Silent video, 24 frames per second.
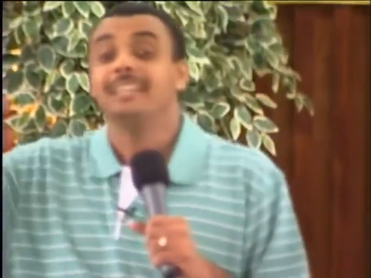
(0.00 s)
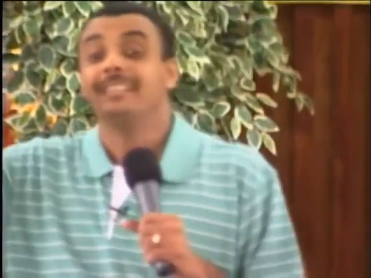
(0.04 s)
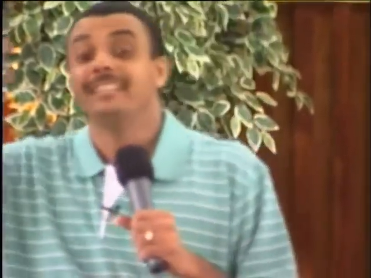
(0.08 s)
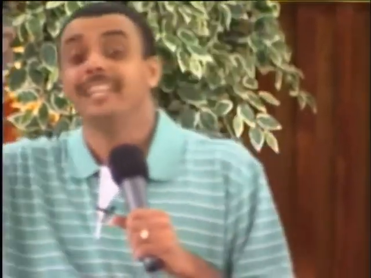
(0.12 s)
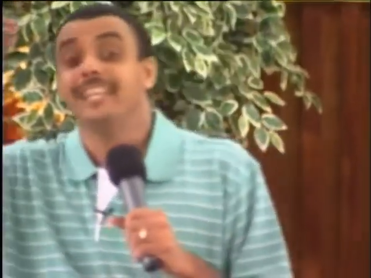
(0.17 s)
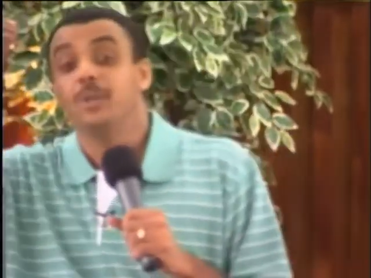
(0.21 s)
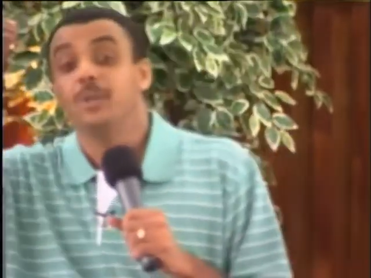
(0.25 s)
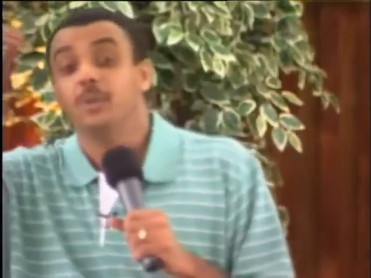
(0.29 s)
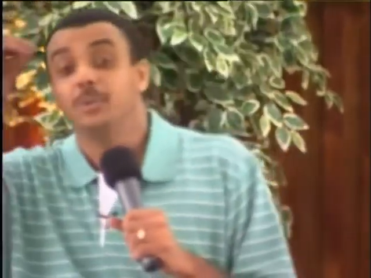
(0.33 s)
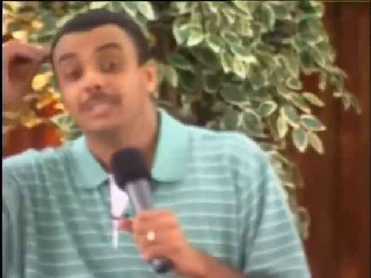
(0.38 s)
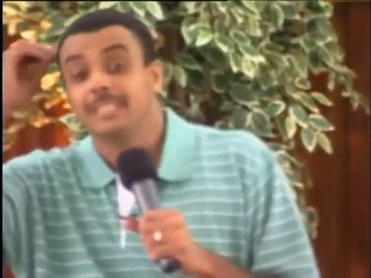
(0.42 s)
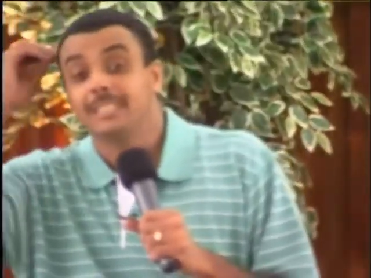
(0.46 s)

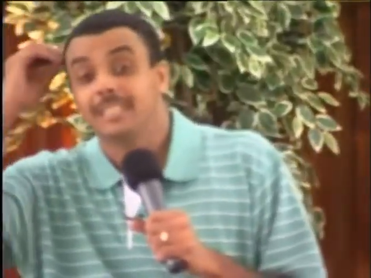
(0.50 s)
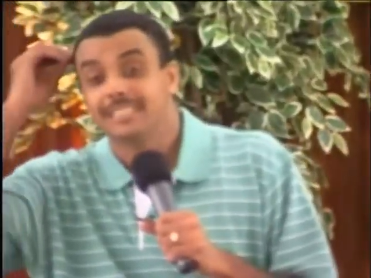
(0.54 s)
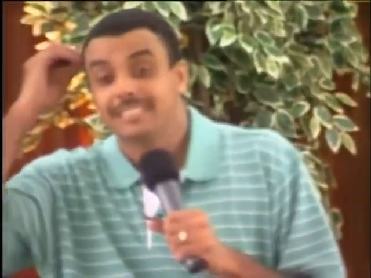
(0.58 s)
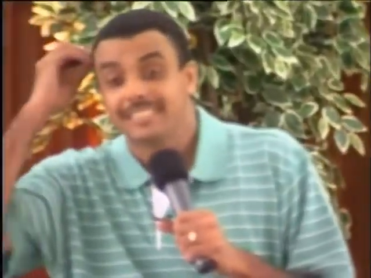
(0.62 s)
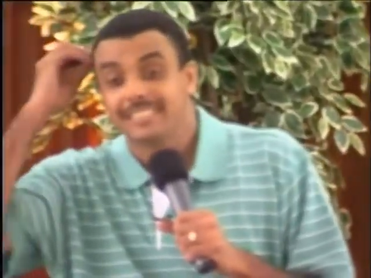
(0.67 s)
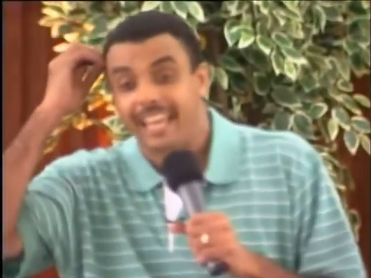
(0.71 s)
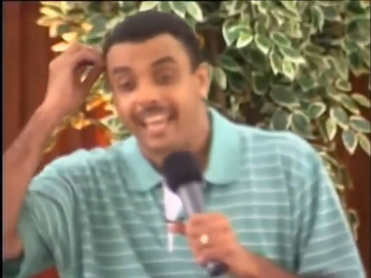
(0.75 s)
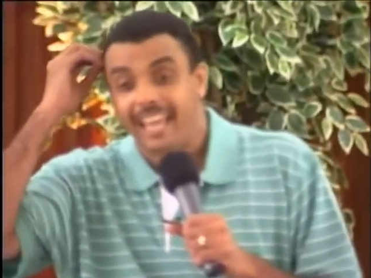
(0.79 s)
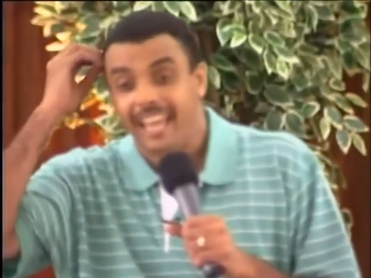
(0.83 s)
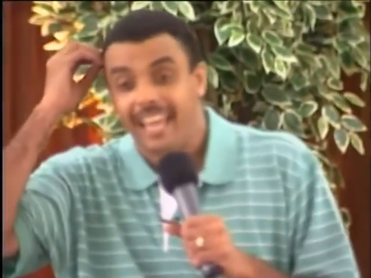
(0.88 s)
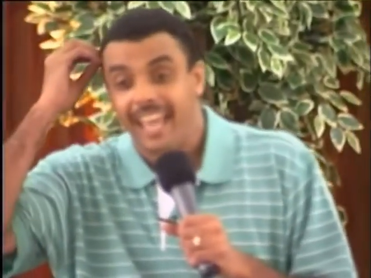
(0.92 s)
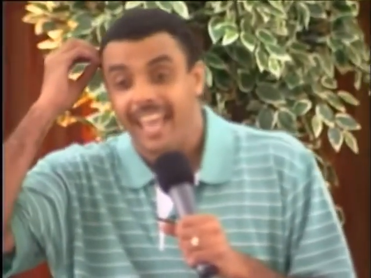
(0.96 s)

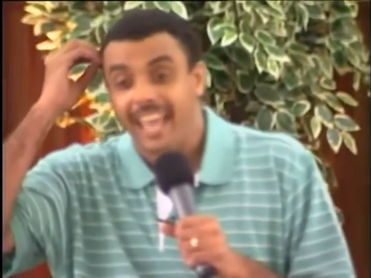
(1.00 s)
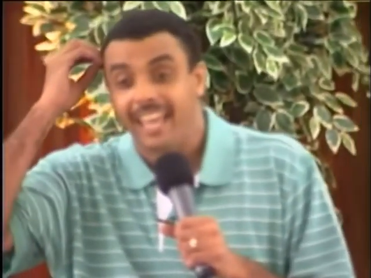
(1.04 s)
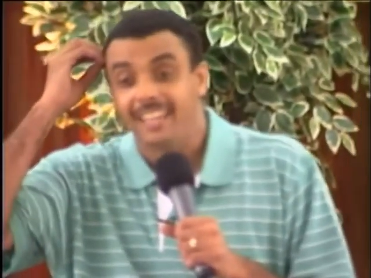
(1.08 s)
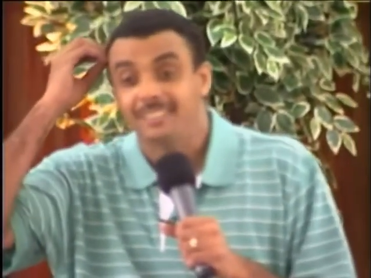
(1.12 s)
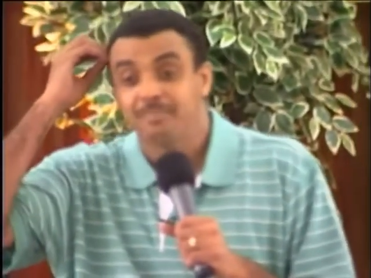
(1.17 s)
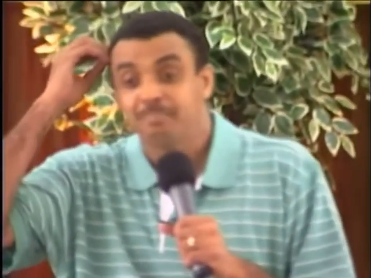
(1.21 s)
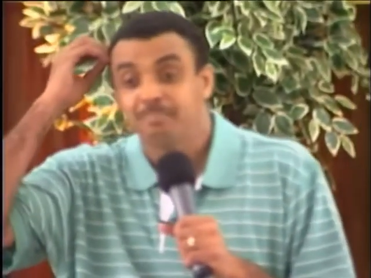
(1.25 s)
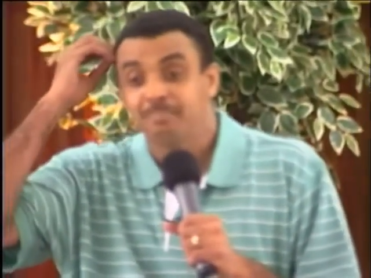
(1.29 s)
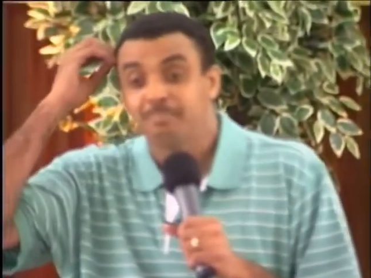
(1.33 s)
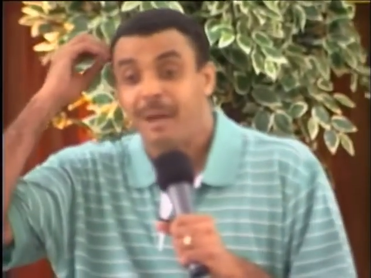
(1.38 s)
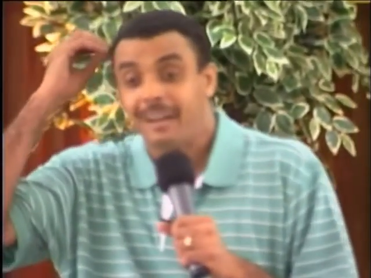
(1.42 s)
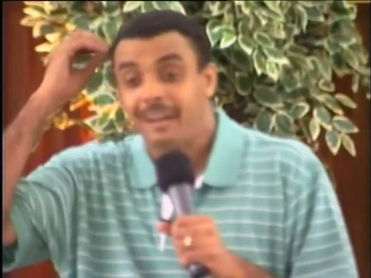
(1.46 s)
Delusions
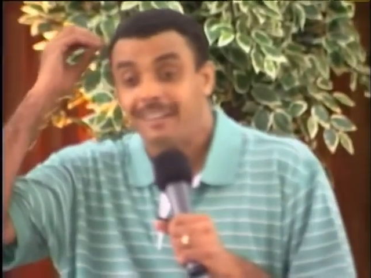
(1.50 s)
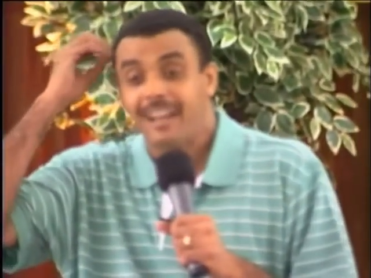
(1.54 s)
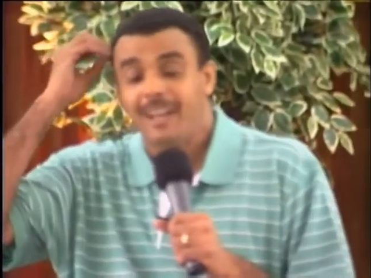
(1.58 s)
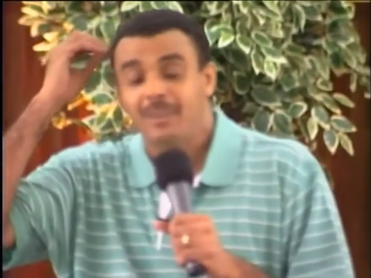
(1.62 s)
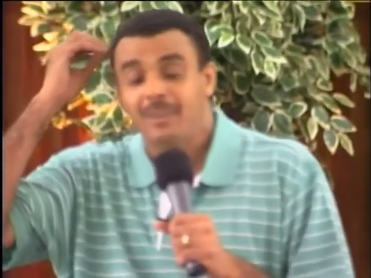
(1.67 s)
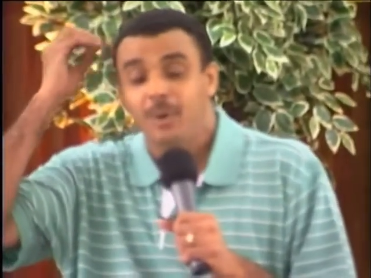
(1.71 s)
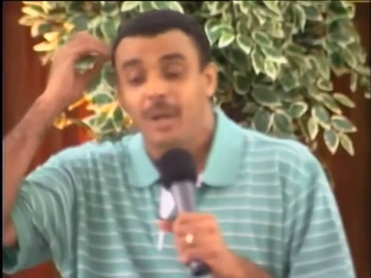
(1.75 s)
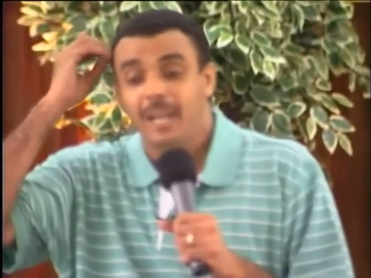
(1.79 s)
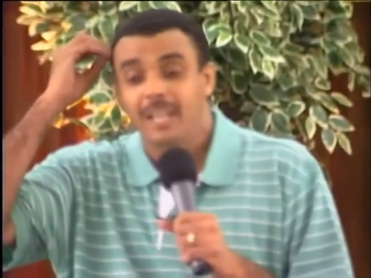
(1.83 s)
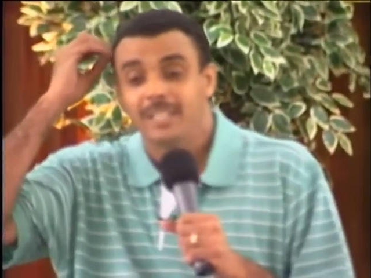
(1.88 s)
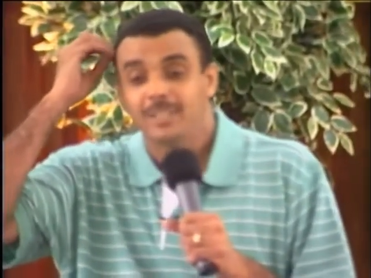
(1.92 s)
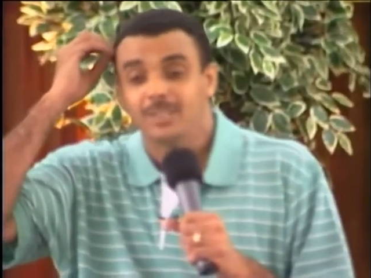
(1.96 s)
and
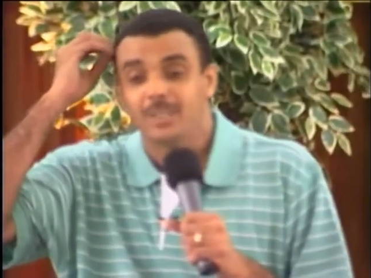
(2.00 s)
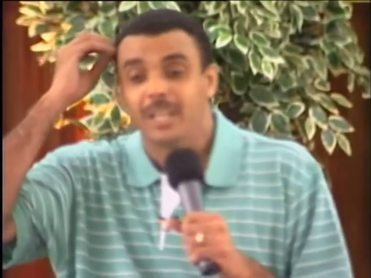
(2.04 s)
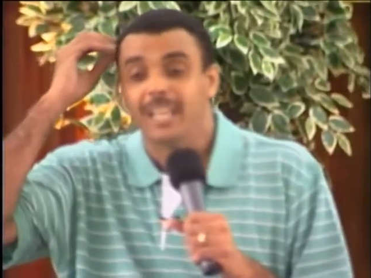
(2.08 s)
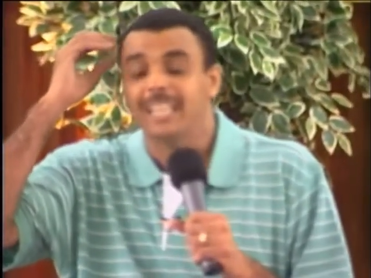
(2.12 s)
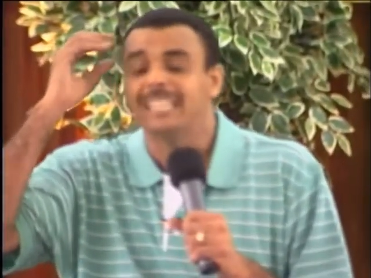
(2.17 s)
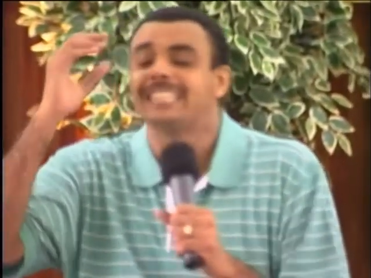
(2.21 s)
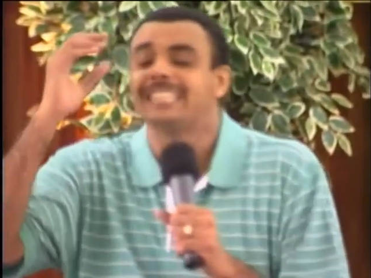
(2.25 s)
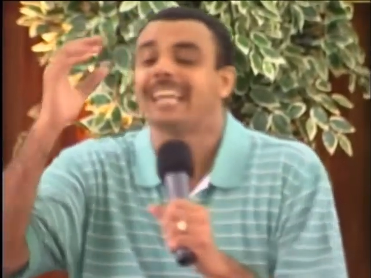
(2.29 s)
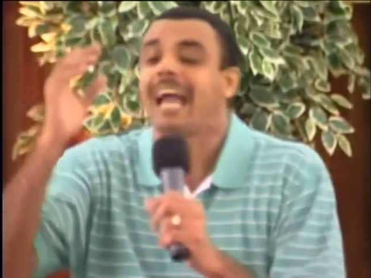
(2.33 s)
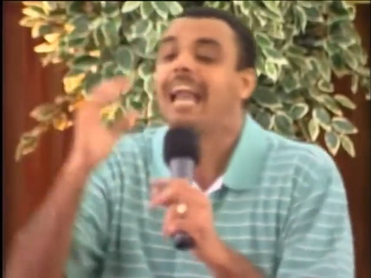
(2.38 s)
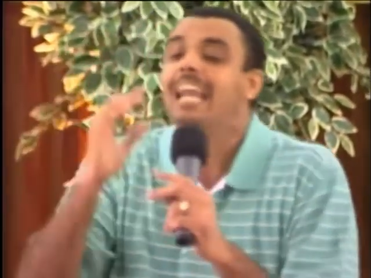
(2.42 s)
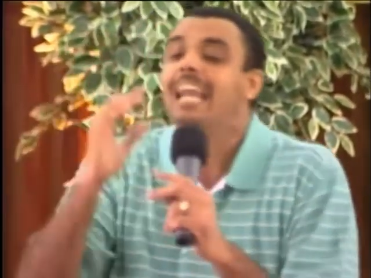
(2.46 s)
paranoia,
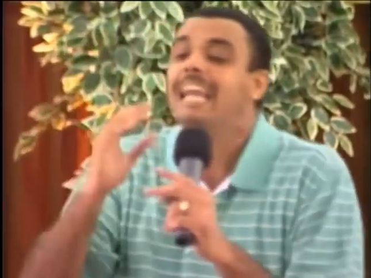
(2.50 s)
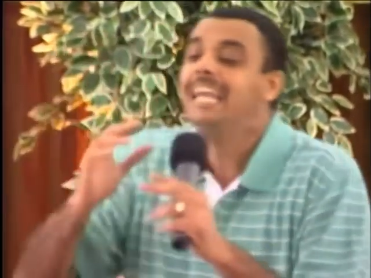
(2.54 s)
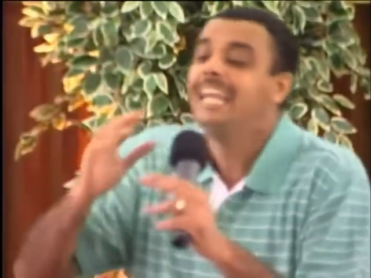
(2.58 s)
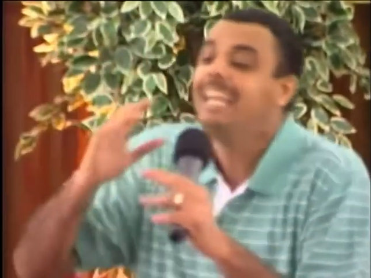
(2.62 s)
it can